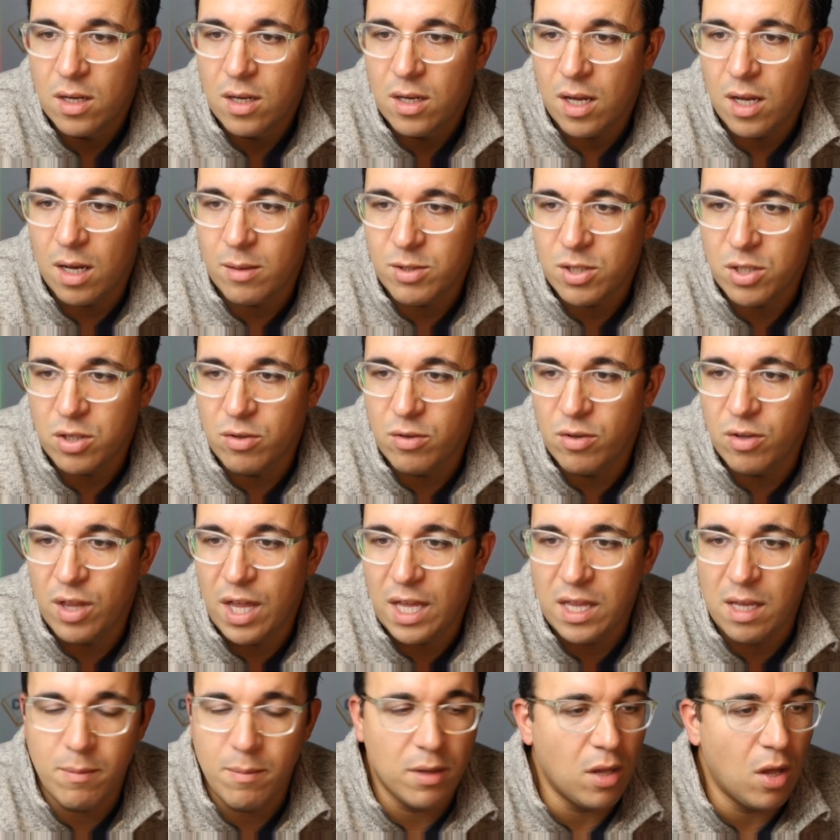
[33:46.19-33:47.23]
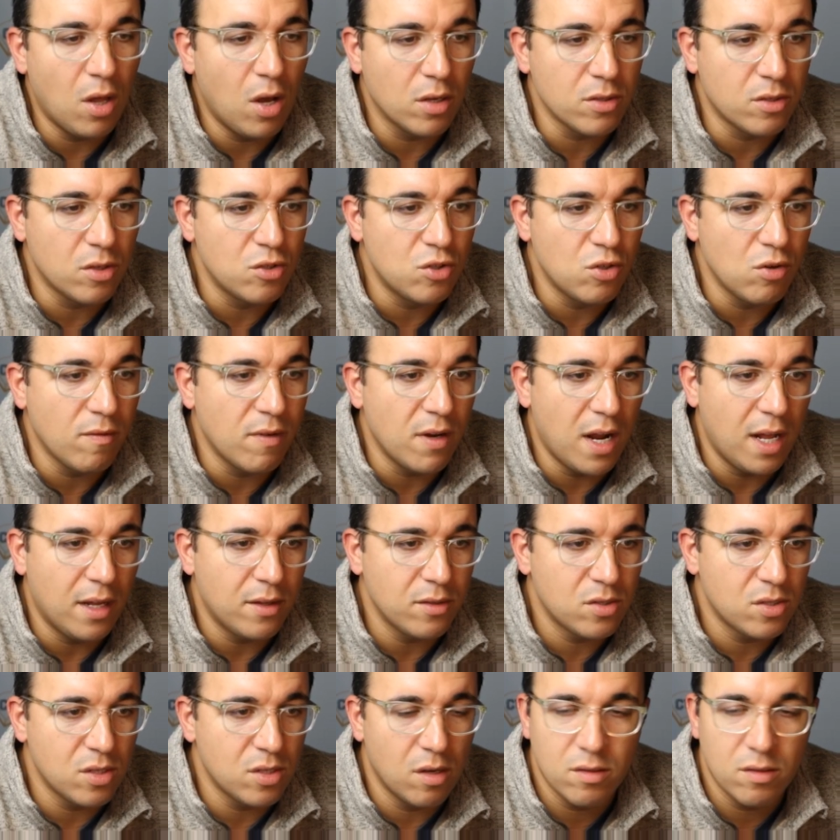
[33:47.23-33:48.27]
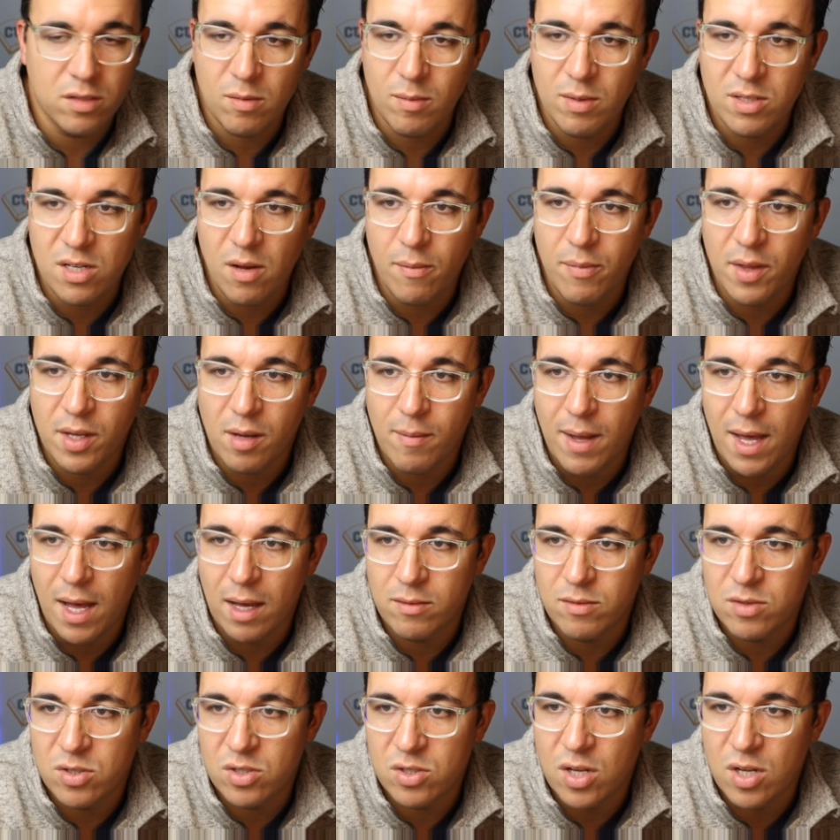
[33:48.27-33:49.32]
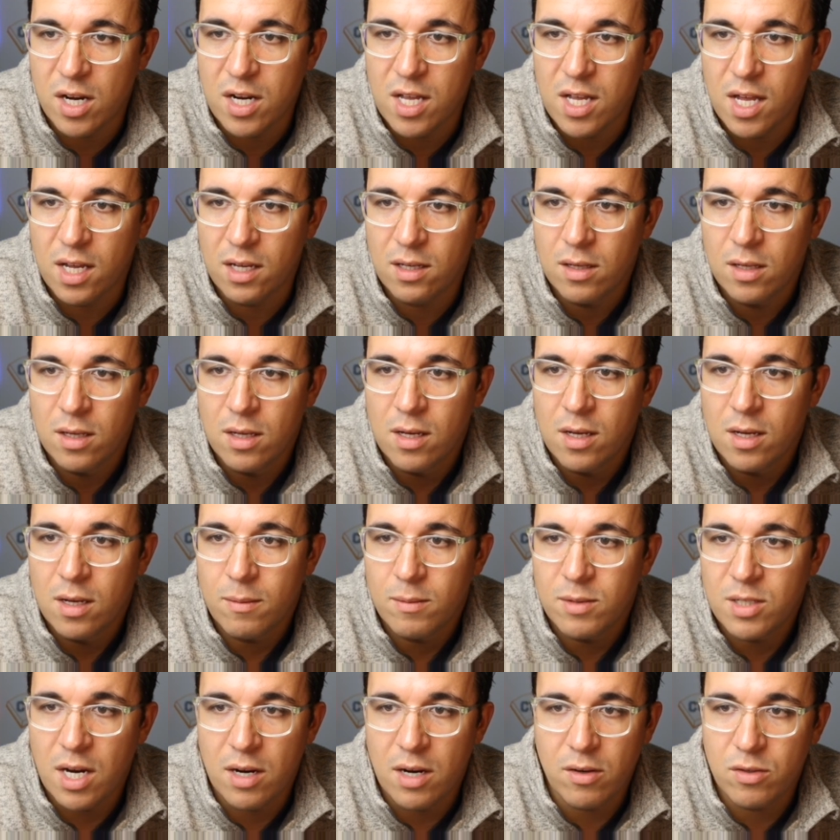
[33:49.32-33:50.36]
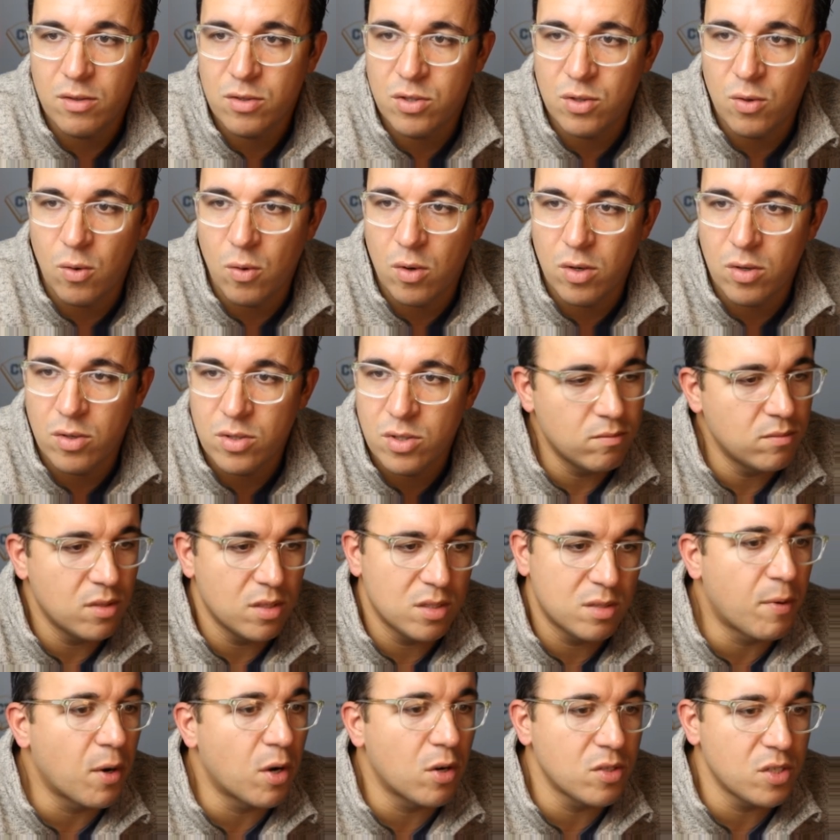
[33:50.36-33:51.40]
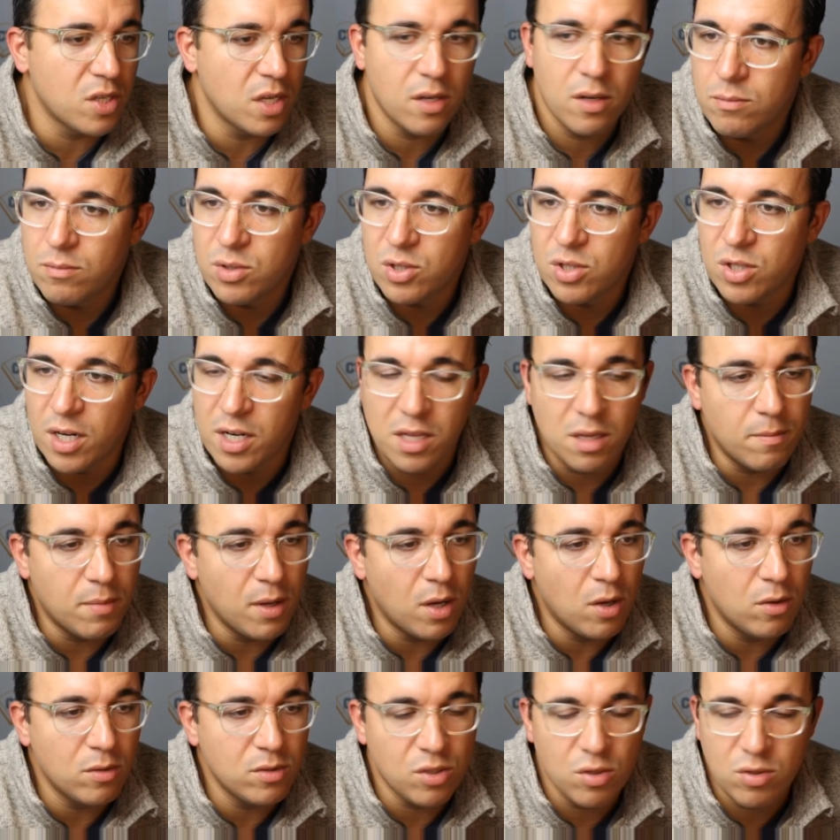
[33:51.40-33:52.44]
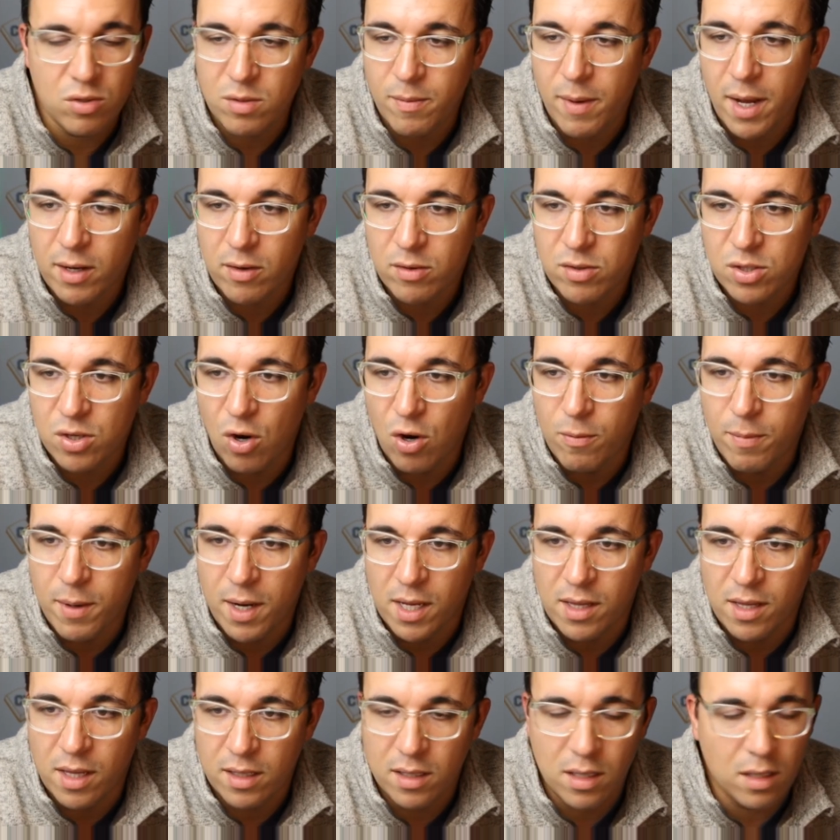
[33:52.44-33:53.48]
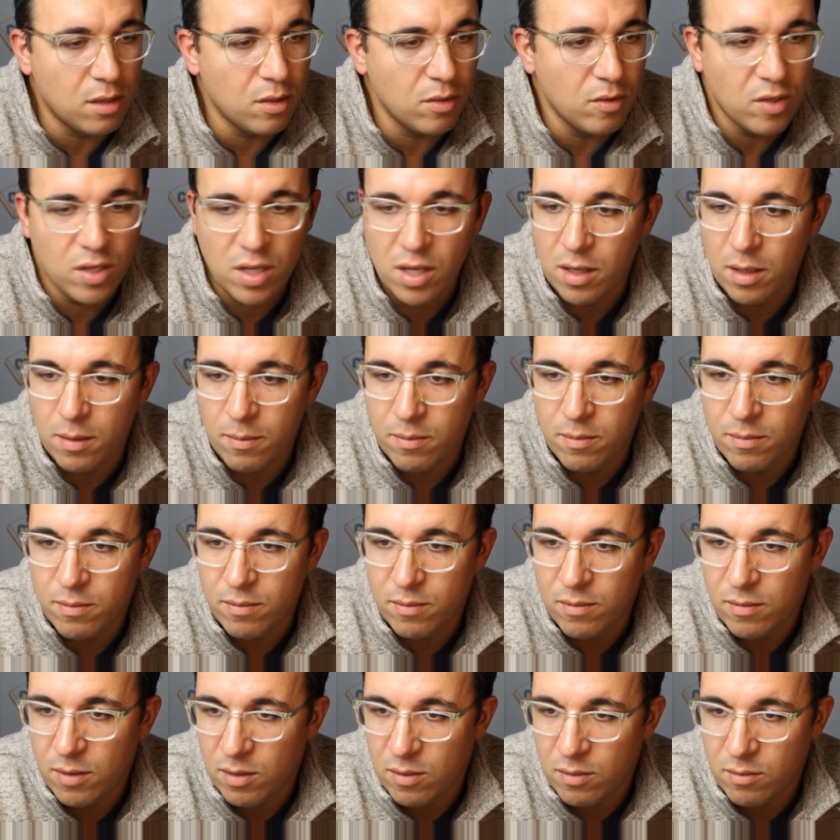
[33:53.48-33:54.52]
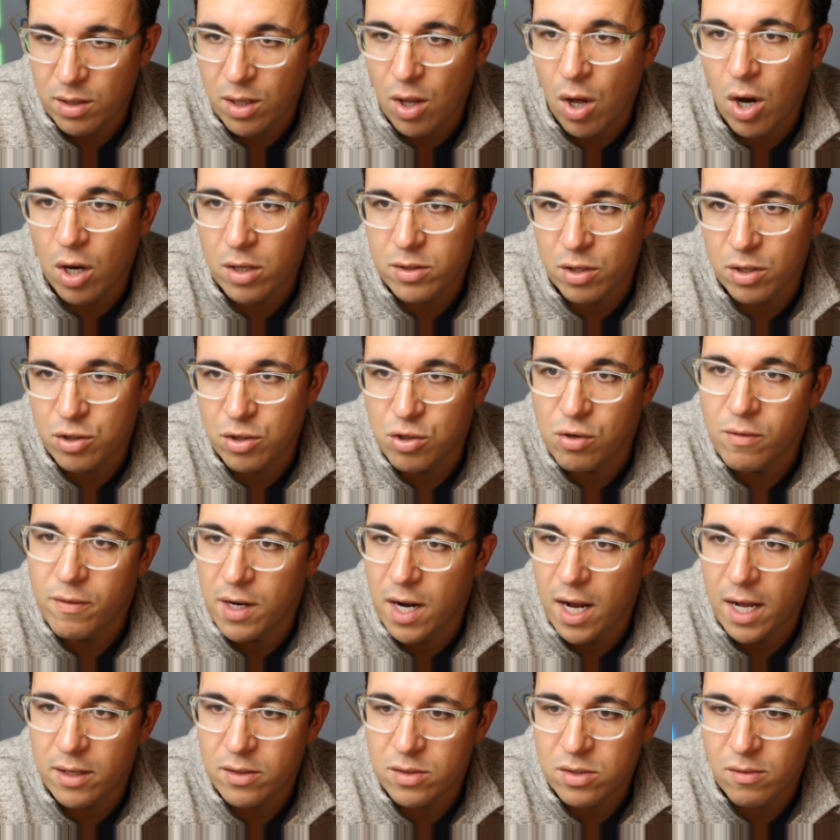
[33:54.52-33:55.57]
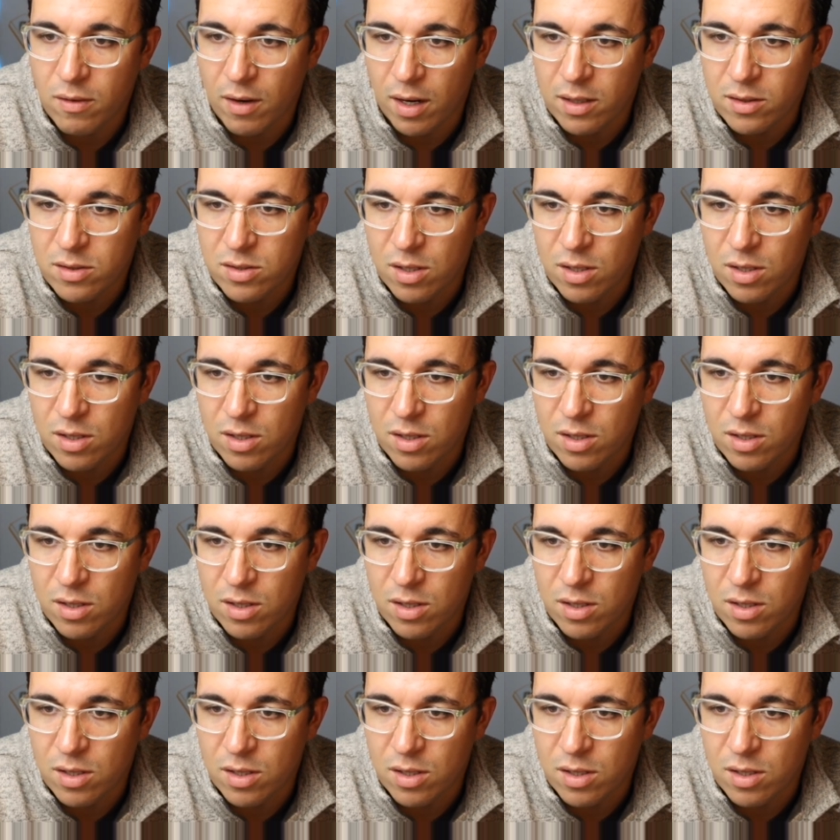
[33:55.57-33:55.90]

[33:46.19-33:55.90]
Um, she concluded that they belonged to juveniles. So it's going to be something about studying pterosaurs, this person, study the bones, use a microscope, and then concluded that they belong to juveniles, right?